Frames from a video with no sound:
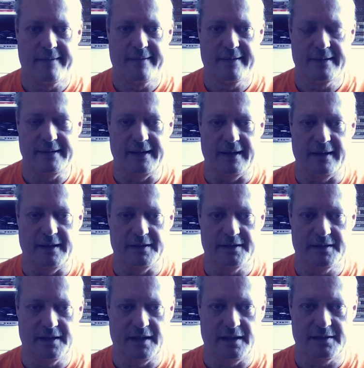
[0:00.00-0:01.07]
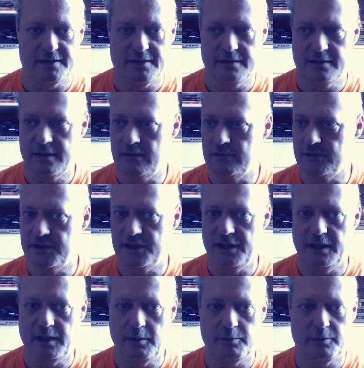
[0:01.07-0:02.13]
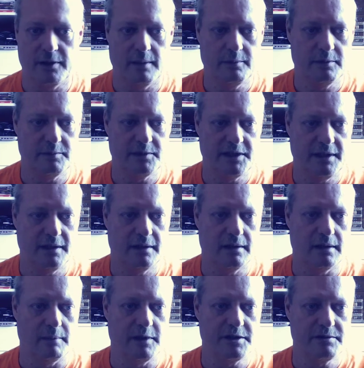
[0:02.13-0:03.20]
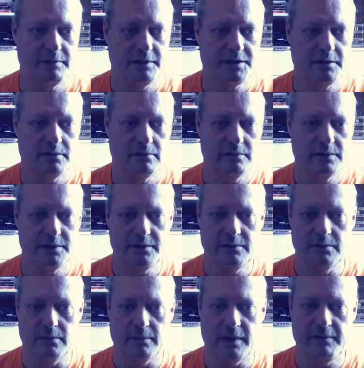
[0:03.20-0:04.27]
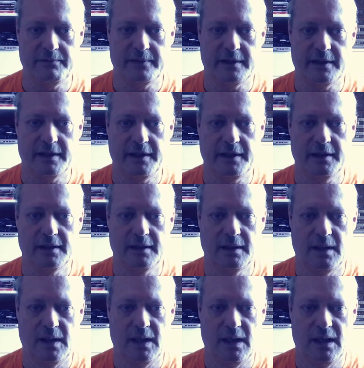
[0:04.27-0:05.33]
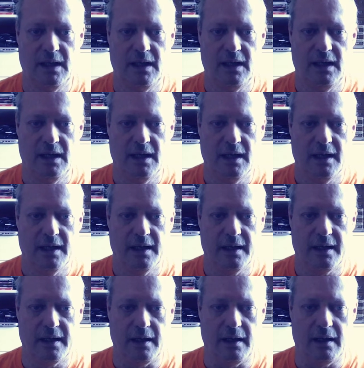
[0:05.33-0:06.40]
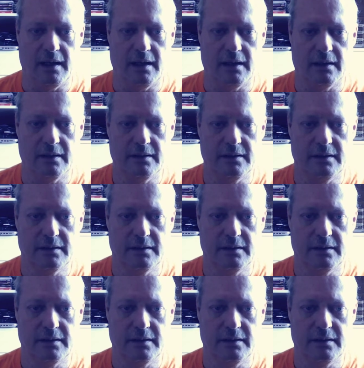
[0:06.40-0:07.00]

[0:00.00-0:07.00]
Yeah, that's I don't see any problems here. I'm going to switch it over to the Wi-Fi and